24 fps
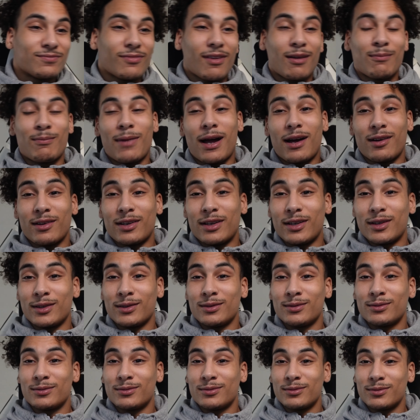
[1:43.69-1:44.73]
I'm out
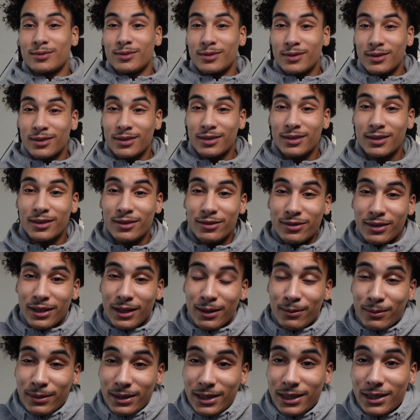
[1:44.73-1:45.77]
here. You
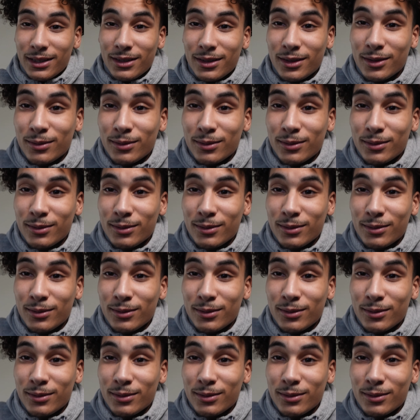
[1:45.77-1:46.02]
feel me?